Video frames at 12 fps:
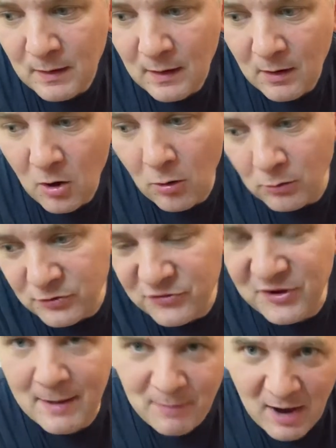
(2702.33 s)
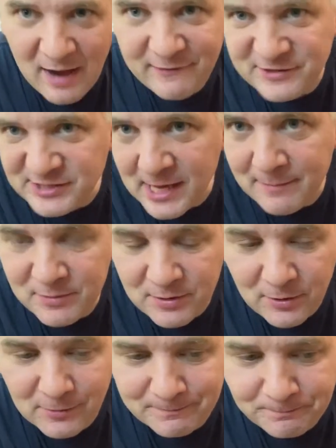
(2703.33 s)
whole step, half step, you
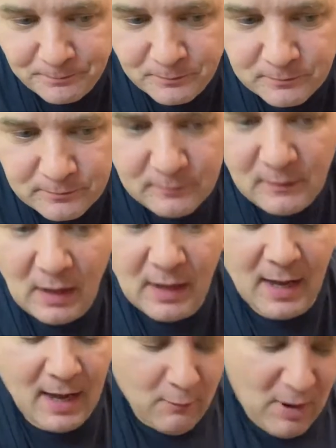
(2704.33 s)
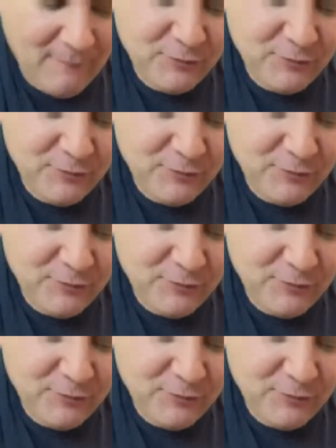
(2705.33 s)
know. We have